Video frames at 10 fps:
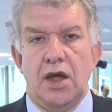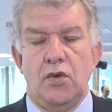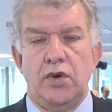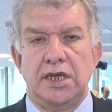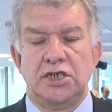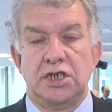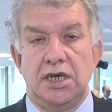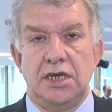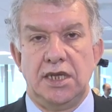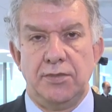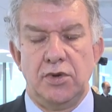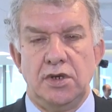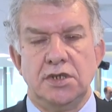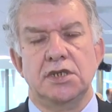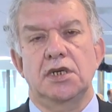which
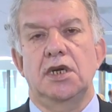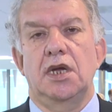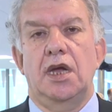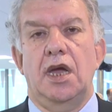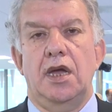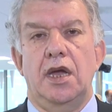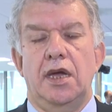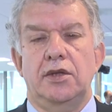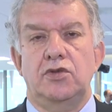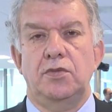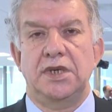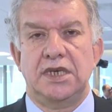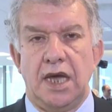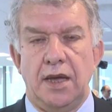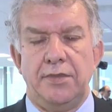enables uh, to
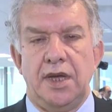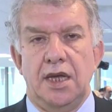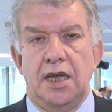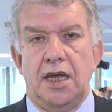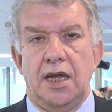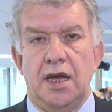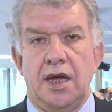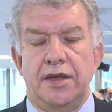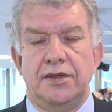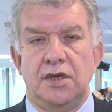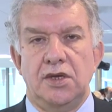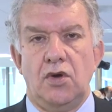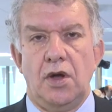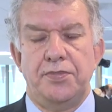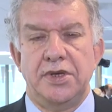become uh, the
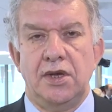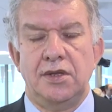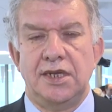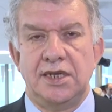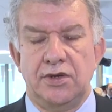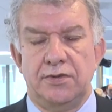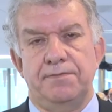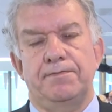European leader.